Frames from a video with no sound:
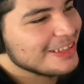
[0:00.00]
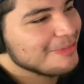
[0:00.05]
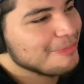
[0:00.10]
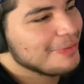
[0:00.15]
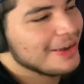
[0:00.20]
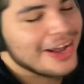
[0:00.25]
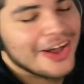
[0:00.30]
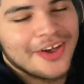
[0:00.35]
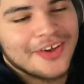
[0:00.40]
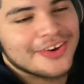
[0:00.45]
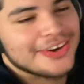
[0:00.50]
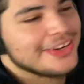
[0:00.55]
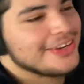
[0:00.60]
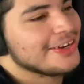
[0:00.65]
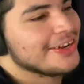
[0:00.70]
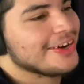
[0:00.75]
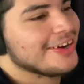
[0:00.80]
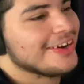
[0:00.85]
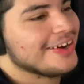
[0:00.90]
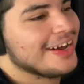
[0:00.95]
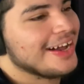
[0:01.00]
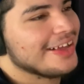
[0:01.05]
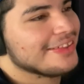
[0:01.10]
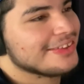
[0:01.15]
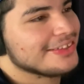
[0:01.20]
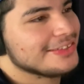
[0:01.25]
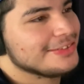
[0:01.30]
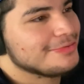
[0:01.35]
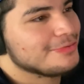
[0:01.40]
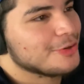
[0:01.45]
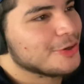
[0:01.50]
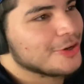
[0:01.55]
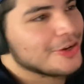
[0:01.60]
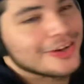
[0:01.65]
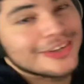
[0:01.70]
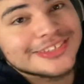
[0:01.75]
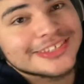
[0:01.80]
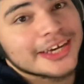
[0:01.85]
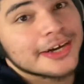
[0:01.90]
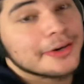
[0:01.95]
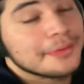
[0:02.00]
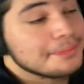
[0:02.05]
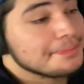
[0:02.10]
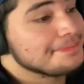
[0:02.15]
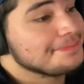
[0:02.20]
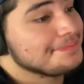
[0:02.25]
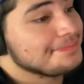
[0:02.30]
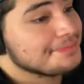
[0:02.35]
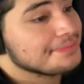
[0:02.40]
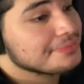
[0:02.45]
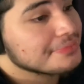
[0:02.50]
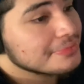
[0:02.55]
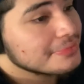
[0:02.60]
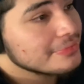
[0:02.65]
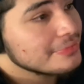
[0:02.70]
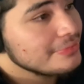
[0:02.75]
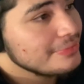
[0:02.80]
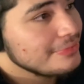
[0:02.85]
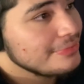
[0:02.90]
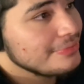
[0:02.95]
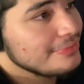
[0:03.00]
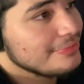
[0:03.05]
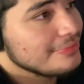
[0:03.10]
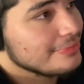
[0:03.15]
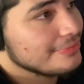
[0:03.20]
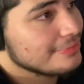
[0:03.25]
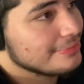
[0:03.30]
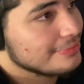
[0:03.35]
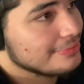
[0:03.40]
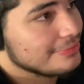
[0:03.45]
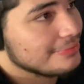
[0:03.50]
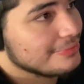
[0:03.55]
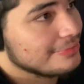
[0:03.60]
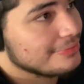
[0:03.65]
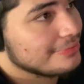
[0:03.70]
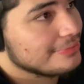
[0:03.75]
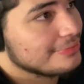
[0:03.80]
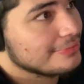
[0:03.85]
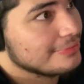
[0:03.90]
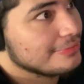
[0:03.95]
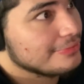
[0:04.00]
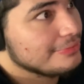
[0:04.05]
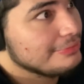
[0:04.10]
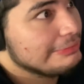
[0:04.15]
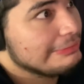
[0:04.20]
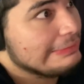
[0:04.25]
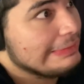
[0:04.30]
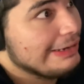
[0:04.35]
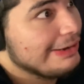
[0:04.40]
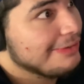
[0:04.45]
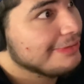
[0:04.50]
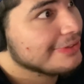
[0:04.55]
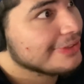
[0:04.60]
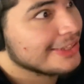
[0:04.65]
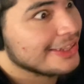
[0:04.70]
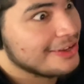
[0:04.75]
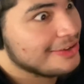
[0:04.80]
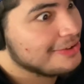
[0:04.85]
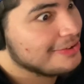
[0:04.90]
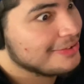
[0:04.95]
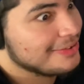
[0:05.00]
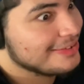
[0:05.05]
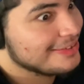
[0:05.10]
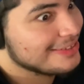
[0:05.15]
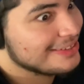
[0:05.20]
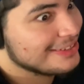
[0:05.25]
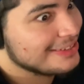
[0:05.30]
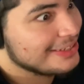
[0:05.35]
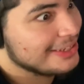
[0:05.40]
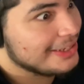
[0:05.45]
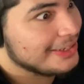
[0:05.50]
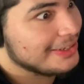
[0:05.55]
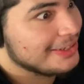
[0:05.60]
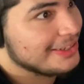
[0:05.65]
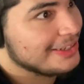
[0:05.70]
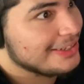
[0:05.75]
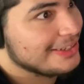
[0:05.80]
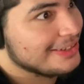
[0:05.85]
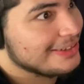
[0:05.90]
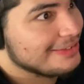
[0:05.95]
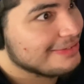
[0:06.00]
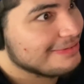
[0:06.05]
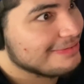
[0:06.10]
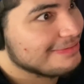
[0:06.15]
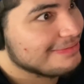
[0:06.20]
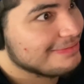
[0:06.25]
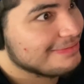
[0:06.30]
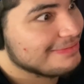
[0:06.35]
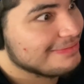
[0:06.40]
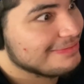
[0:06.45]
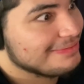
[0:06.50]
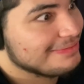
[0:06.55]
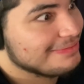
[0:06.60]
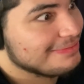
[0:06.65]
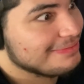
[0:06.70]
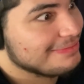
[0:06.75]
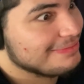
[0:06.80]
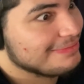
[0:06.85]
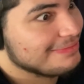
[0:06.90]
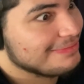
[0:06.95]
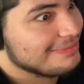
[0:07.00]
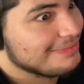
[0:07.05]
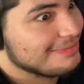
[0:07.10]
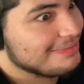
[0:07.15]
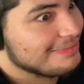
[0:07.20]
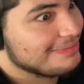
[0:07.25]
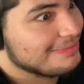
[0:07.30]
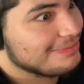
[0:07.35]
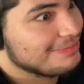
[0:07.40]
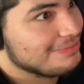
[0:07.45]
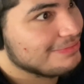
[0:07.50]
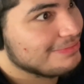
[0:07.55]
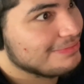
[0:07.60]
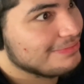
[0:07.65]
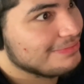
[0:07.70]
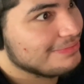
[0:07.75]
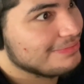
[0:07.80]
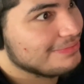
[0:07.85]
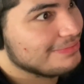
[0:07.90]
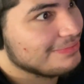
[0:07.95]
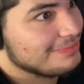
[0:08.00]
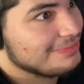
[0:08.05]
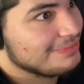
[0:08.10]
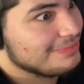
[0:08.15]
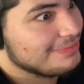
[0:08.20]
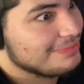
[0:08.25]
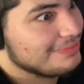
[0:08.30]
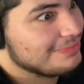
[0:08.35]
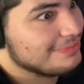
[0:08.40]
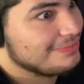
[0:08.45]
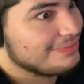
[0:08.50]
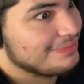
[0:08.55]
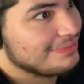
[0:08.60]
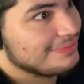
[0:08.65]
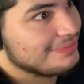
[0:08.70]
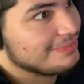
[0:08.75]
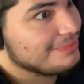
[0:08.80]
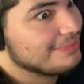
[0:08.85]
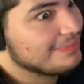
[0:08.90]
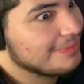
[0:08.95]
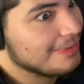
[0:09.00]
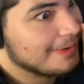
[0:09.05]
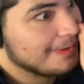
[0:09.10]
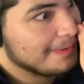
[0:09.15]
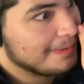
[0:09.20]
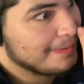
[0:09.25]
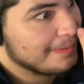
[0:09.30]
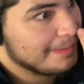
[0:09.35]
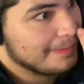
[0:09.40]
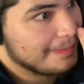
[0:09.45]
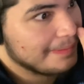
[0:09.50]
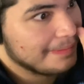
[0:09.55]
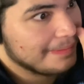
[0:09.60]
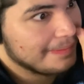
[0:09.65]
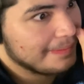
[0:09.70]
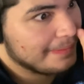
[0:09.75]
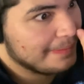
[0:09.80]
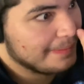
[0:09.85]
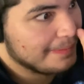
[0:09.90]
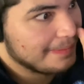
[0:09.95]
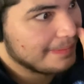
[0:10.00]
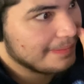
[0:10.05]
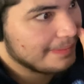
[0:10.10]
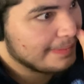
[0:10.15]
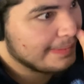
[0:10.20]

but I already know how this route goes out. Hmm. Oh no. Alright, here we go. Yeah. Ah. Oh,